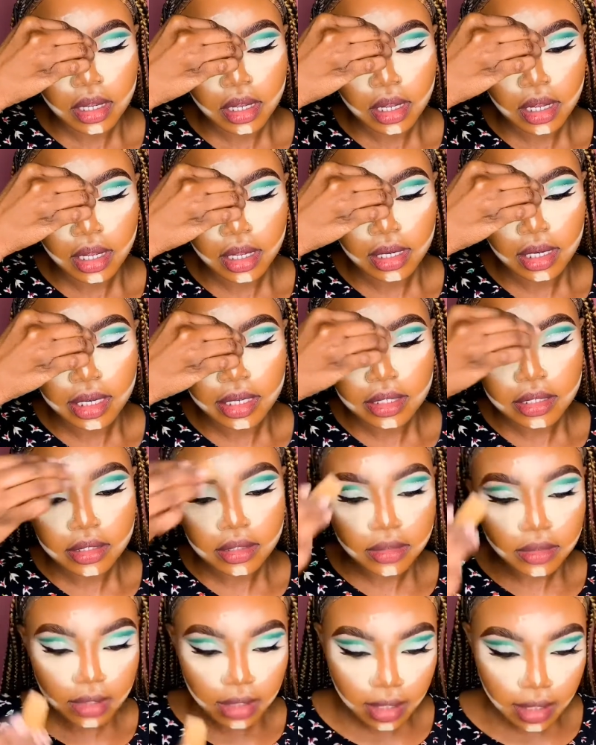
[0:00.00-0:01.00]
I like to do
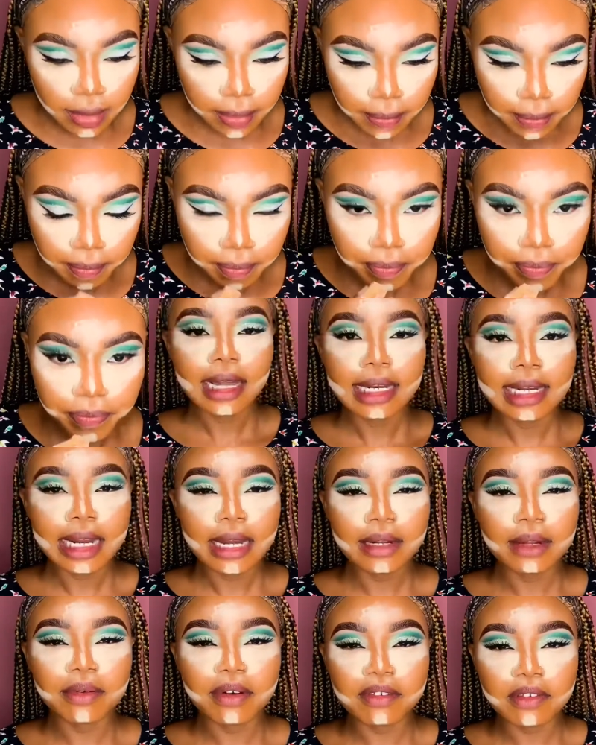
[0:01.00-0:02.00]
that. Now
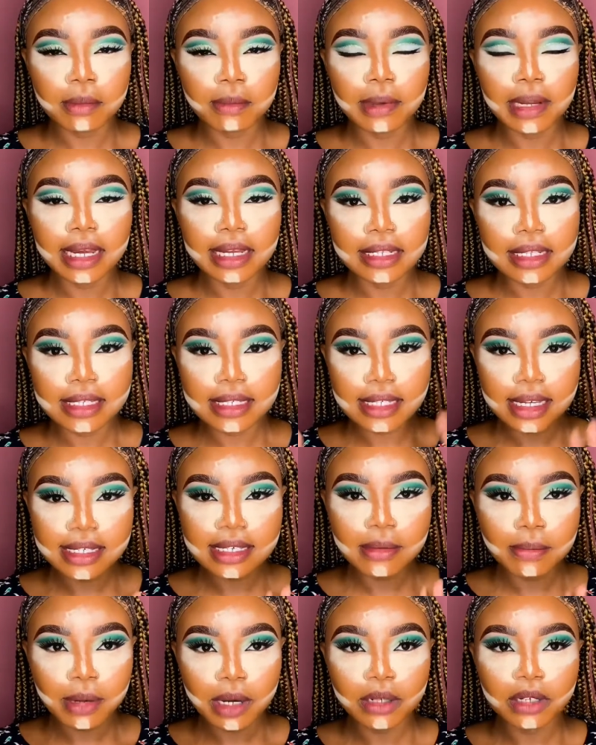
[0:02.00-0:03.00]
that we've applied the setting
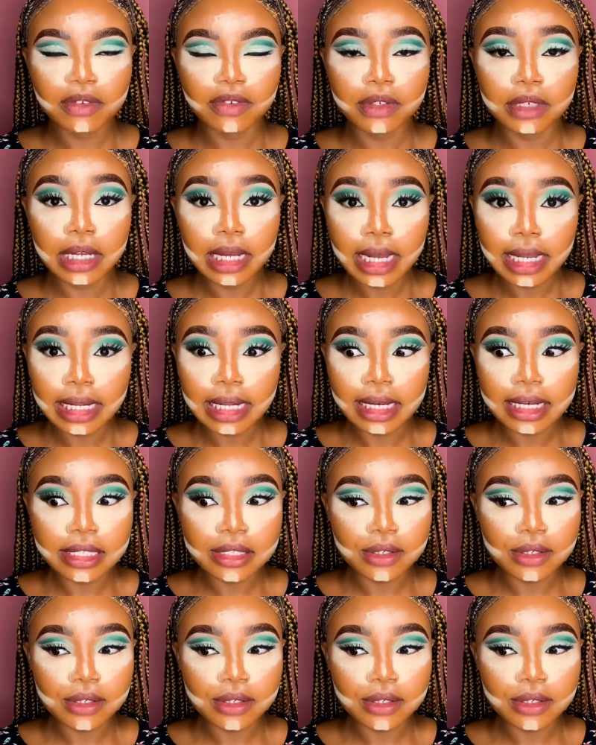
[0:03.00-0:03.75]
powder for the highlights,